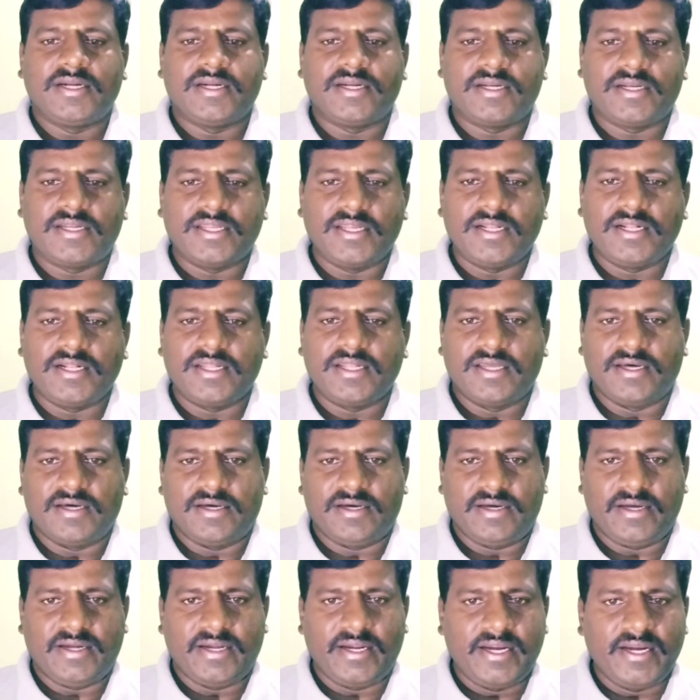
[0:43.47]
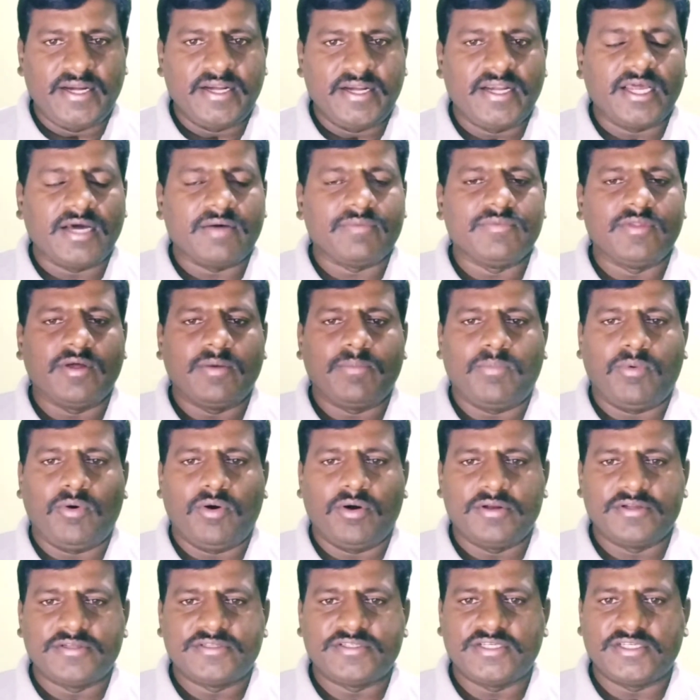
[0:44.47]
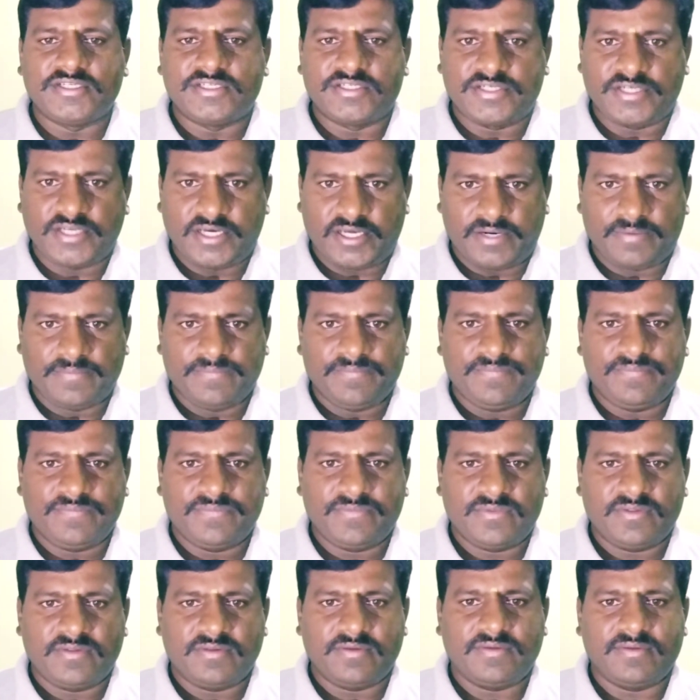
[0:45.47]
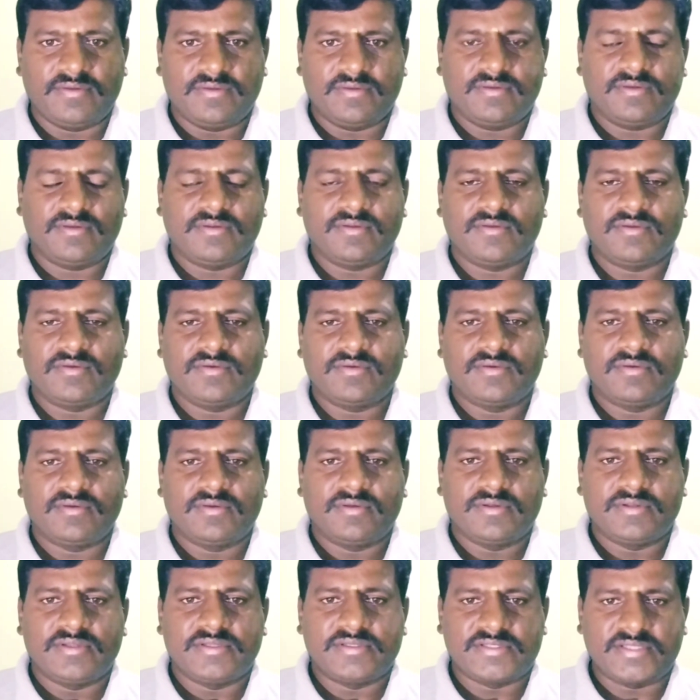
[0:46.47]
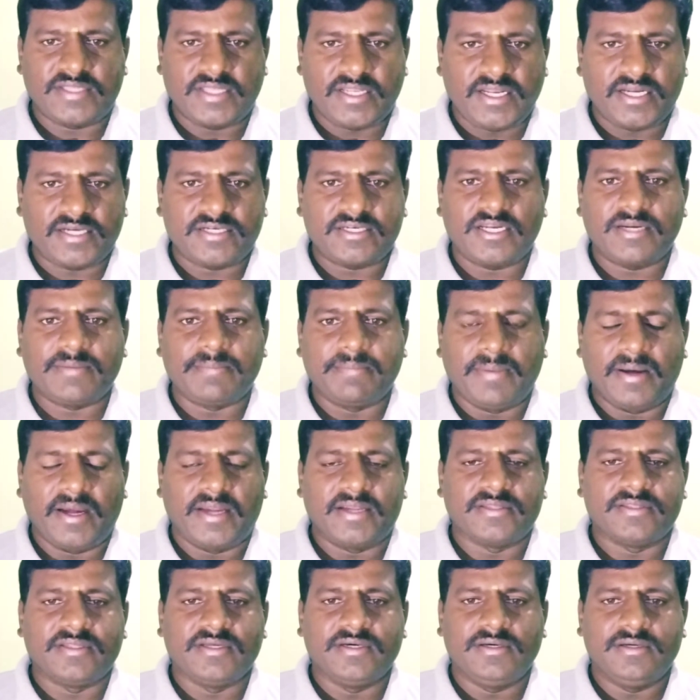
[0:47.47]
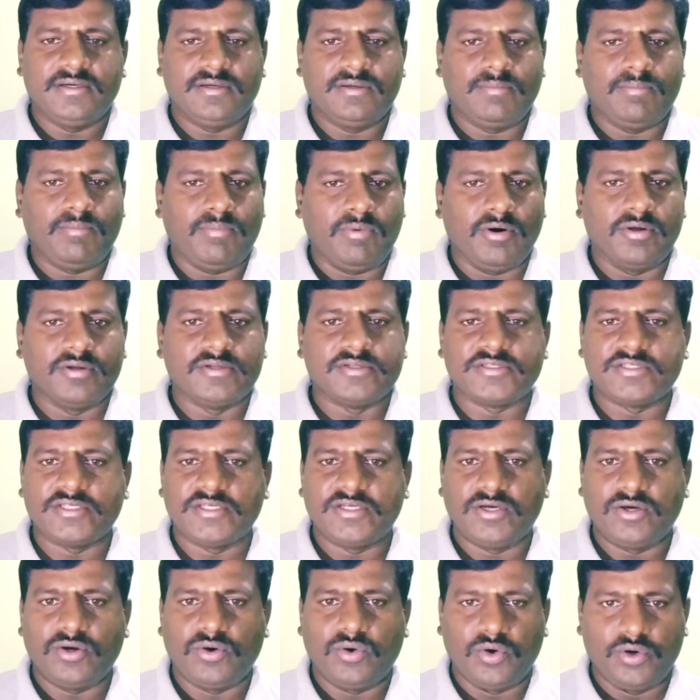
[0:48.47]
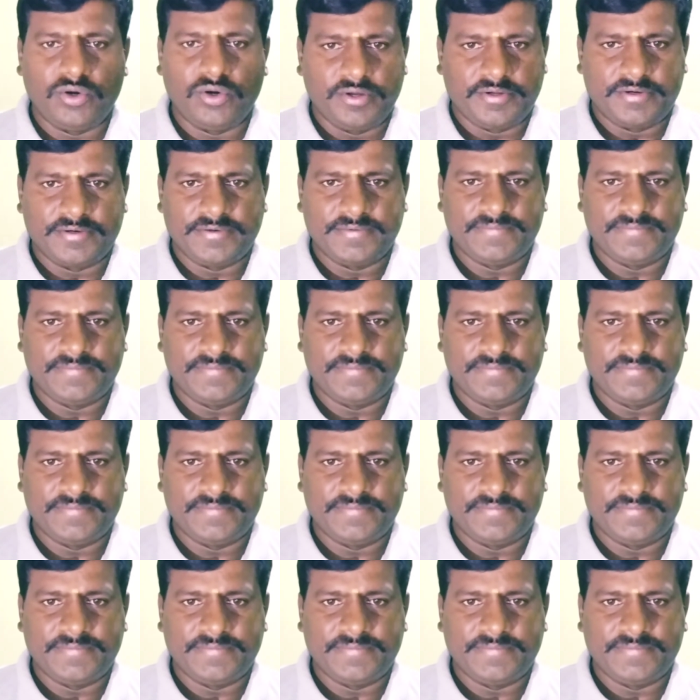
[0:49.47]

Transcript: till the end of the policy term selected by the policy holder.